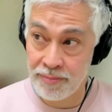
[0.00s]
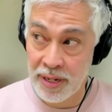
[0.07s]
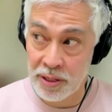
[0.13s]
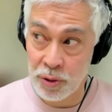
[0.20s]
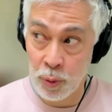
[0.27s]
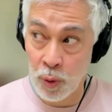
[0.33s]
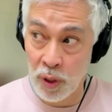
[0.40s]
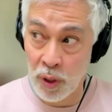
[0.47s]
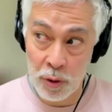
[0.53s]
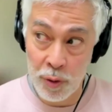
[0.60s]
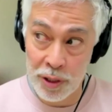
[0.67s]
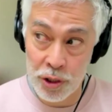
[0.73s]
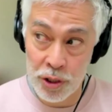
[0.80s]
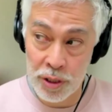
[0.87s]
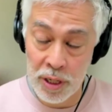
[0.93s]
That's one
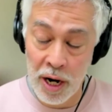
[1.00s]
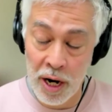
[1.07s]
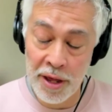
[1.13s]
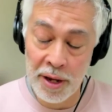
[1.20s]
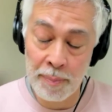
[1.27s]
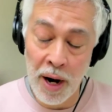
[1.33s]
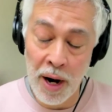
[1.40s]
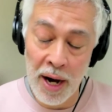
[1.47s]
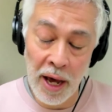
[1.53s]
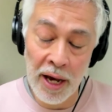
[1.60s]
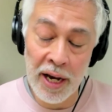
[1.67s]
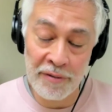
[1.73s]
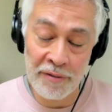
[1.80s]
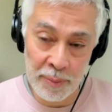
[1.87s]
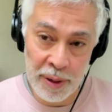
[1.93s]
question. I think I like
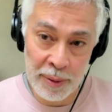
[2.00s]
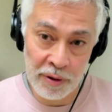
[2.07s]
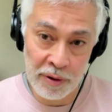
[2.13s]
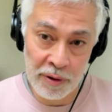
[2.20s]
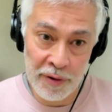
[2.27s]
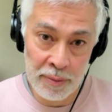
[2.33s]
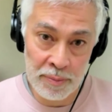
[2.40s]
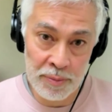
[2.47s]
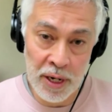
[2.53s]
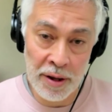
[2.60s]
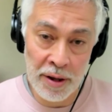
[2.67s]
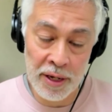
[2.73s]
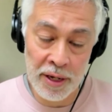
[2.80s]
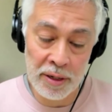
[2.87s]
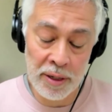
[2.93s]
having people in films. I
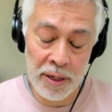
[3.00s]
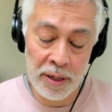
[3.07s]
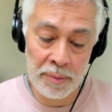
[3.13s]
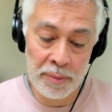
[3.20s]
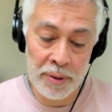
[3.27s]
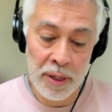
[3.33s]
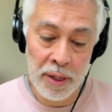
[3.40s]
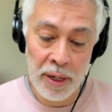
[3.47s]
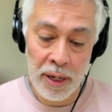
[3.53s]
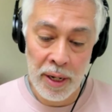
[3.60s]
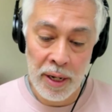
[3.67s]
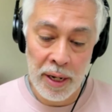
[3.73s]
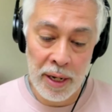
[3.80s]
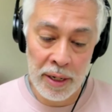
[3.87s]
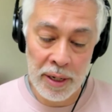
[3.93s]
think
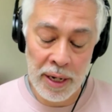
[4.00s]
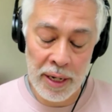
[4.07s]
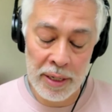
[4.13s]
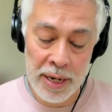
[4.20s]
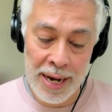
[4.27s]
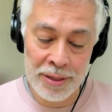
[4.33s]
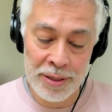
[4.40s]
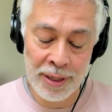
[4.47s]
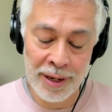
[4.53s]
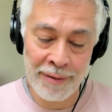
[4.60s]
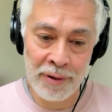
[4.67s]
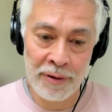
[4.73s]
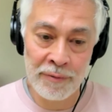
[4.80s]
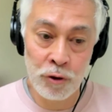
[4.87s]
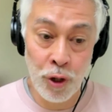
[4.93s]
it adds a
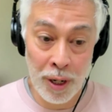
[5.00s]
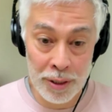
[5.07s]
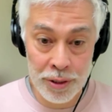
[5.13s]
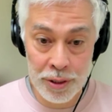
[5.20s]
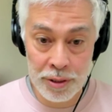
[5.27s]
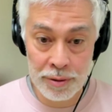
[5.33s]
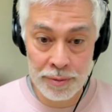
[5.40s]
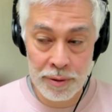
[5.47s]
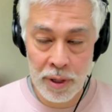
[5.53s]
level of trust.